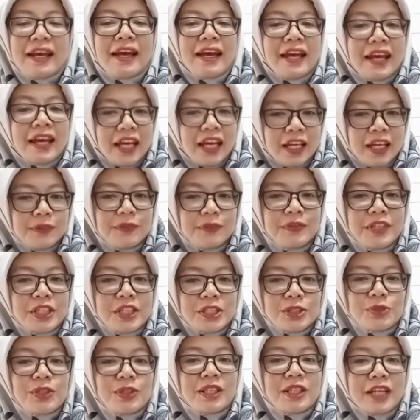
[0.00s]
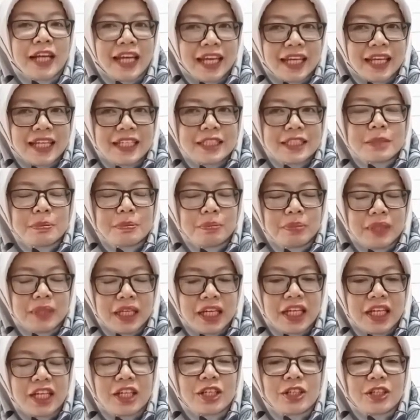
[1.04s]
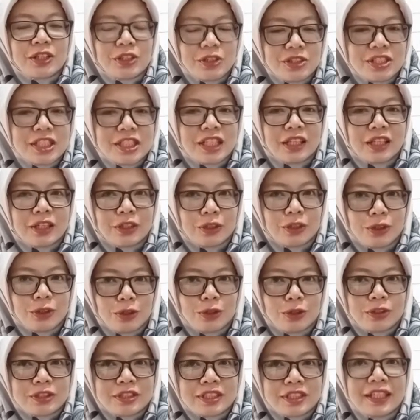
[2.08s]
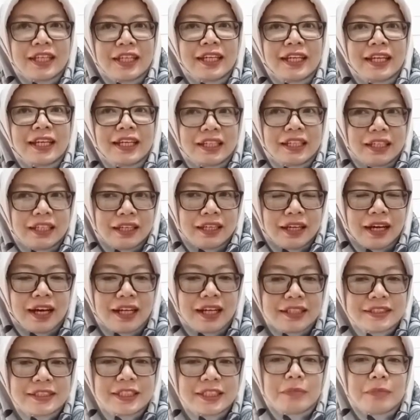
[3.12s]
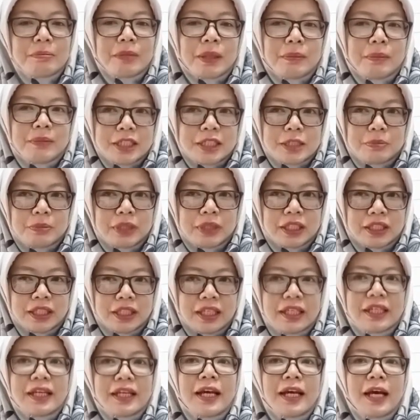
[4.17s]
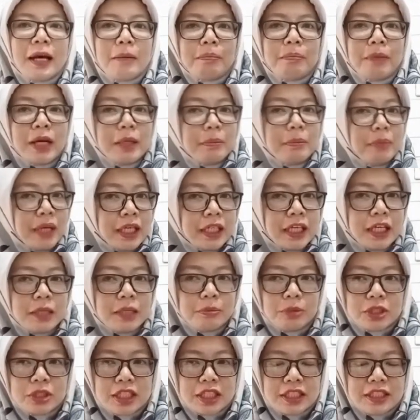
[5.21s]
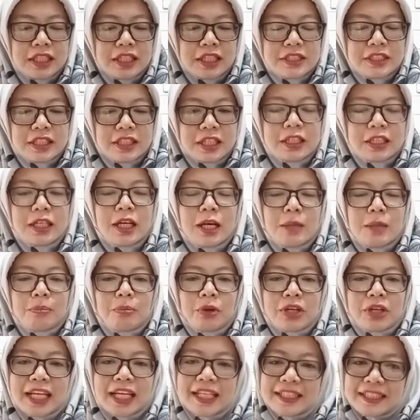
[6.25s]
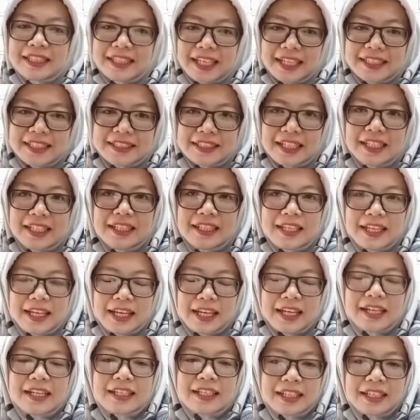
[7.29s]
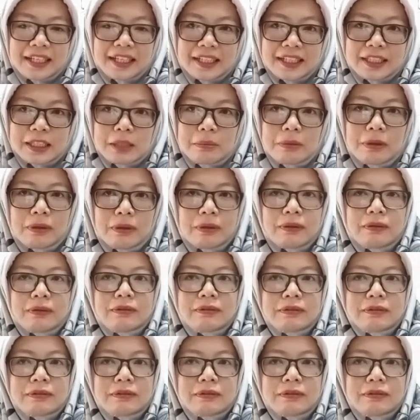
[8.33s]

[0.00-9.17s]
And visual aids play a crucial role in enhancing public speaking by making presentation more engaging and relatable.